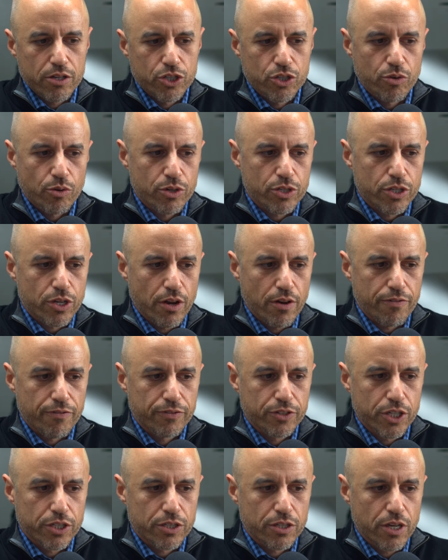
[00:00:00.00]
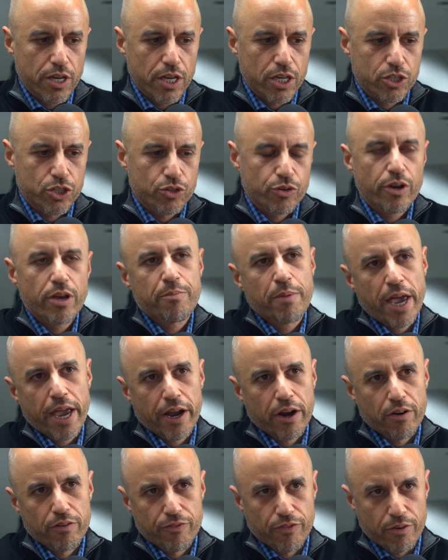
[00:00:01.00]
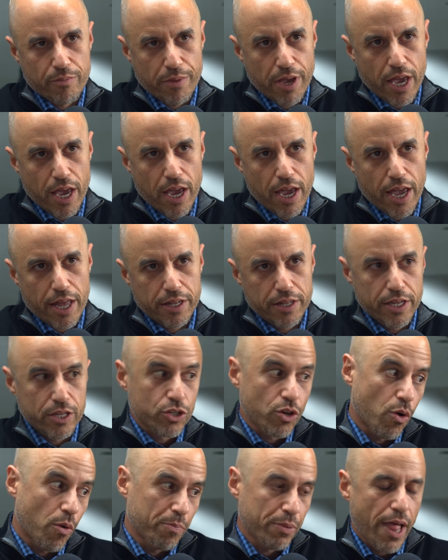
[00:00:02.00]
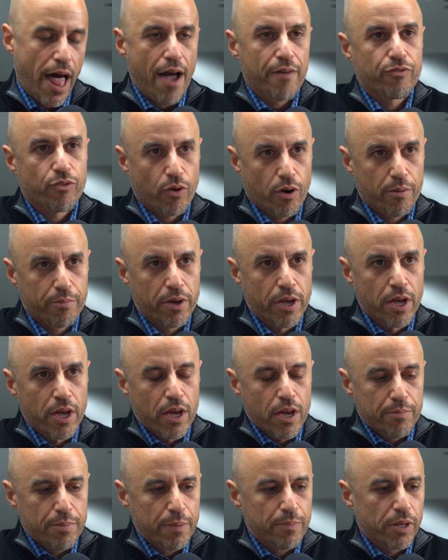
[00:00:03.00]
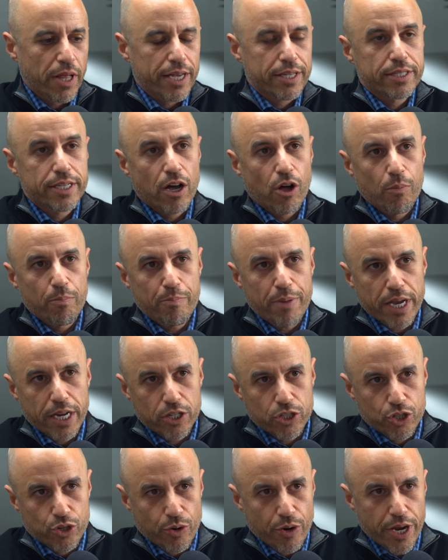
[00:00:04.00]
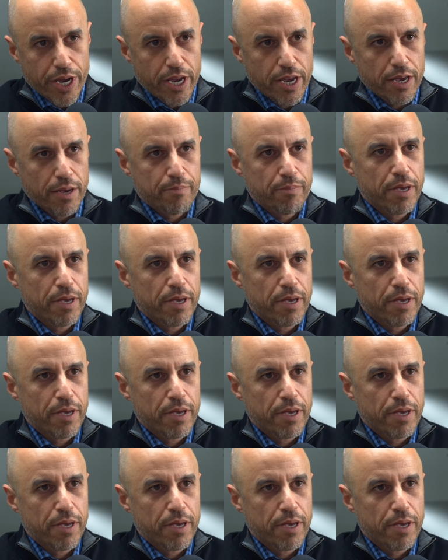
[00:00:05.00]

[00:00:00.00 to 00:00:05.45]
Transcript: source of just extreme anger for me and this whole platform. People like Del Bigtree,